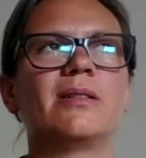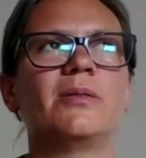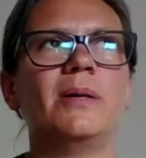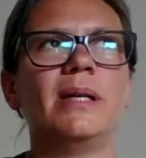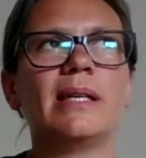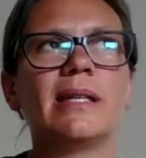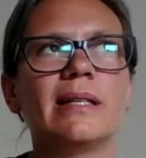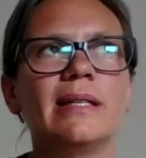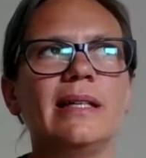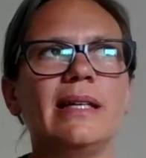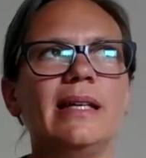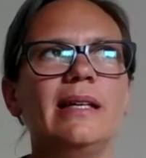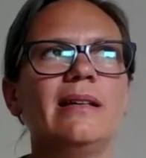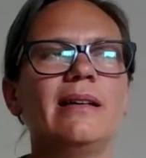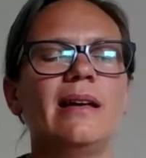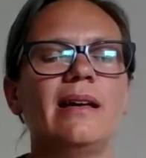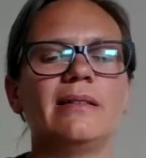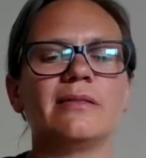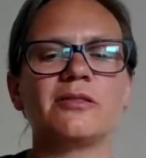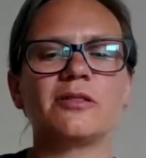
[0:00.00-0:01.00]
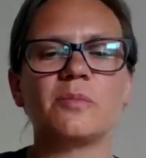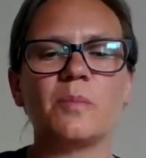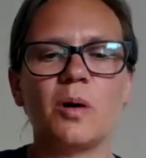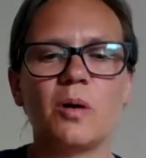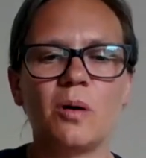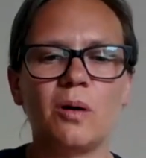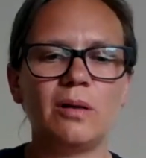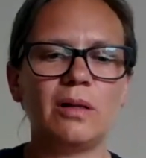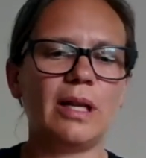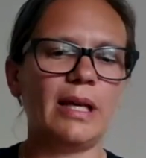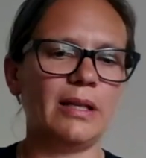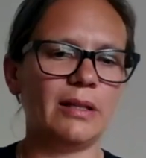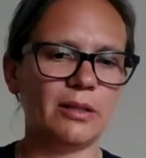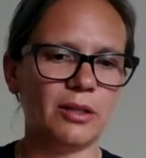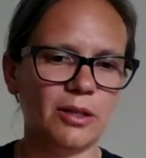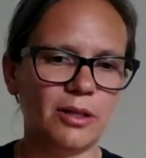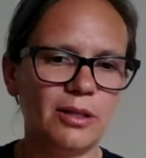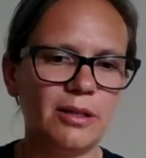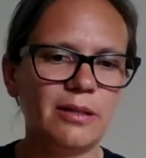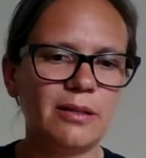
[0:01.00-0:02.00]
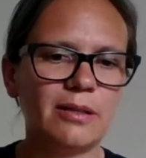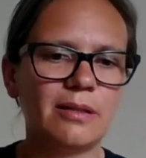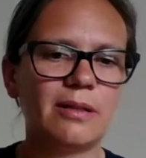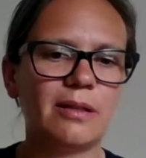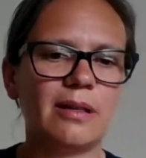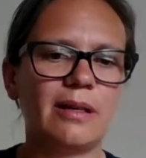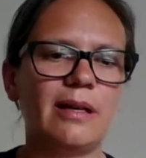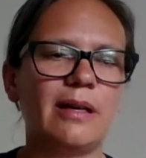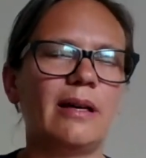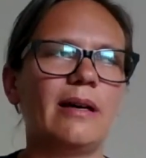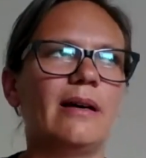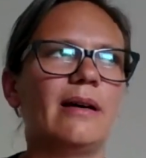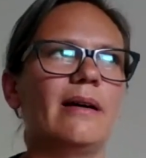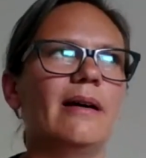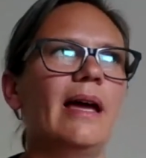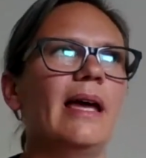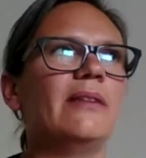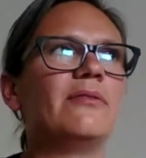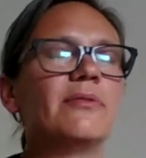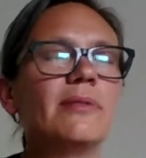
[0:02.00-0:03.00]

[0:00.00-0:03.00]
quickly and small and learn, and